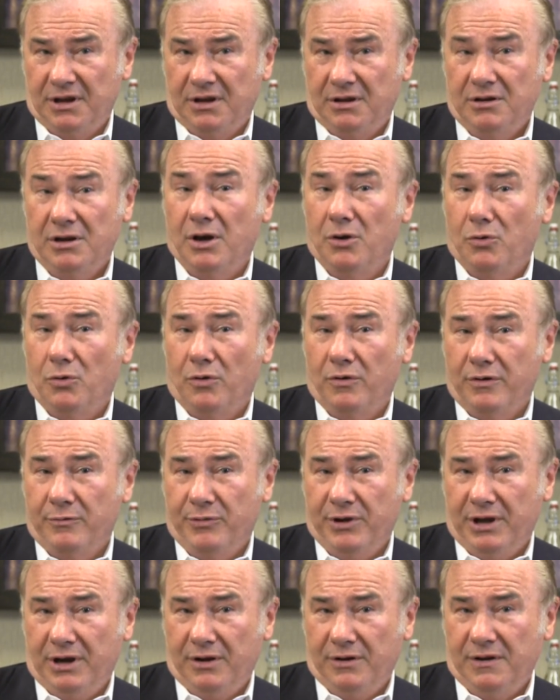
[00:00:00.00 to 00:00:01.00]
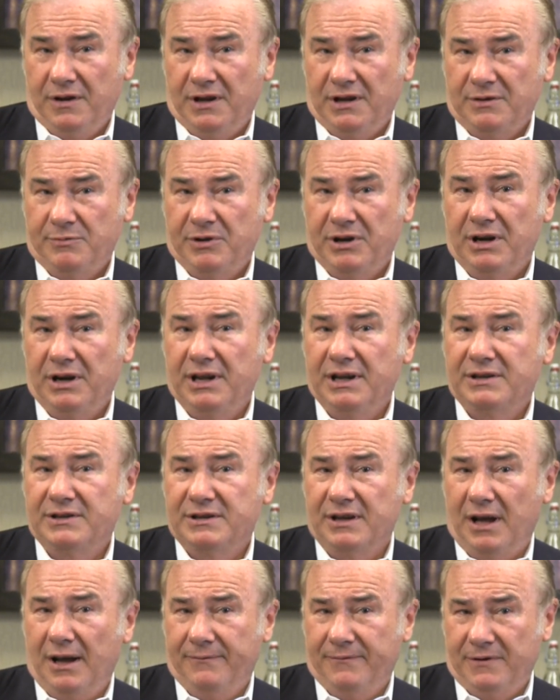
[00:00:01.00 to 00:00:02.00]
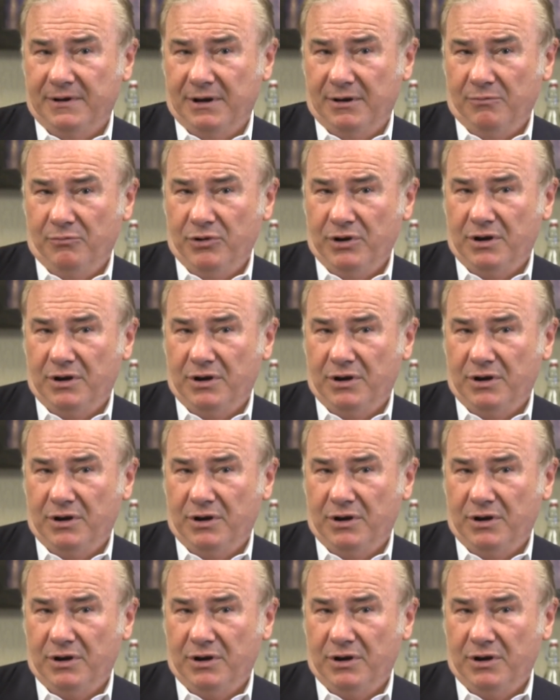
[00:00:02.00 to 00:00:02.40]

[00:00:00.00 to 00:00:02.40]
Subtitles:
Not all of the penalties, but at least soften it,